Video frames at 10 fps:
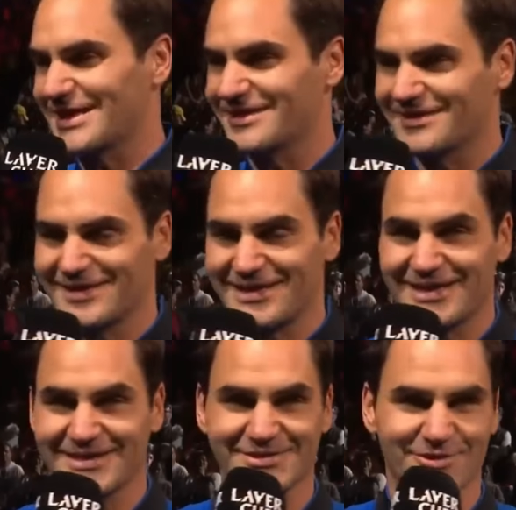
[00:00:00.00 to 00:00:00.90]
Usually
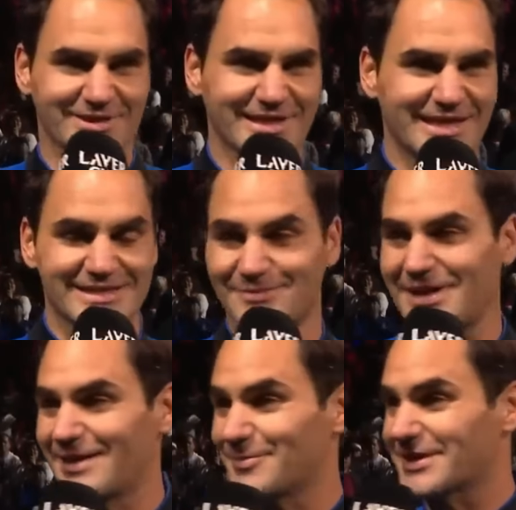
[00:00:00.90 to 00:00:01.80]
when athletes
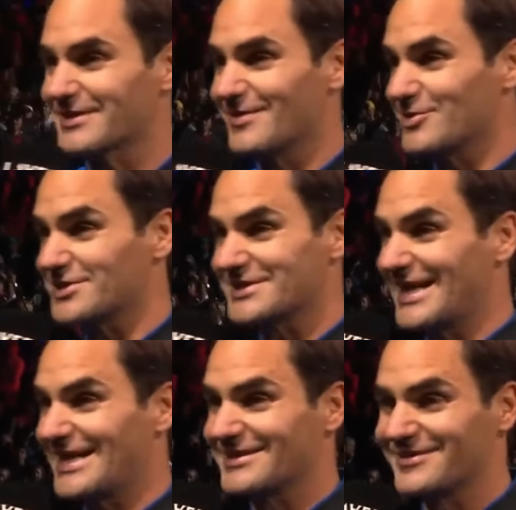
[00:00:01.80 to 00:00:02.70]
reach this point in their
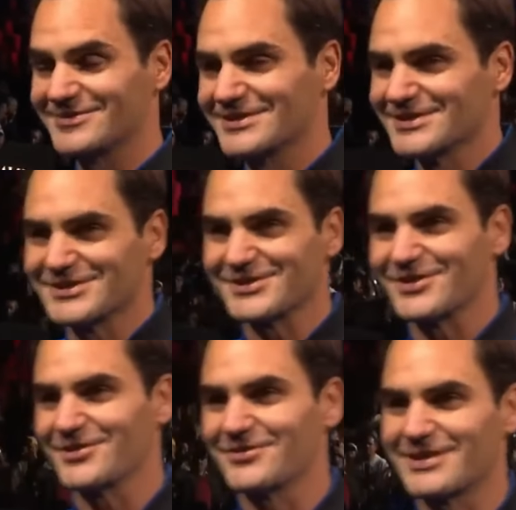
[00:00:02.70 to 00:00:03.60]
careers, they have
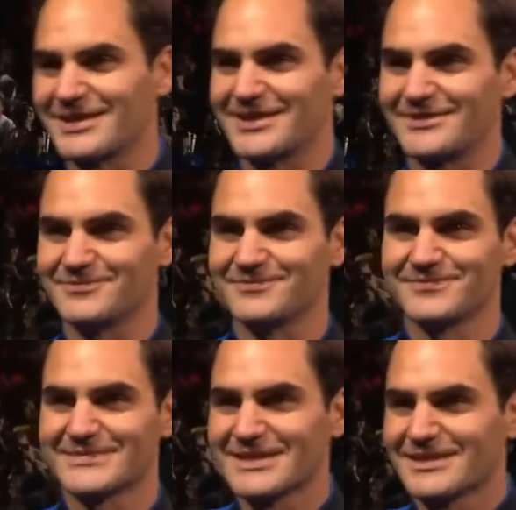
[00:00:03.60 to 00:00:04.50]
two choices:
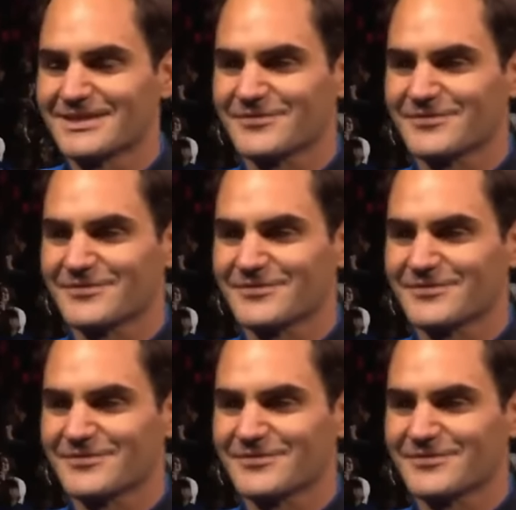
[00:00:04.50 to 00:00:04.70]
either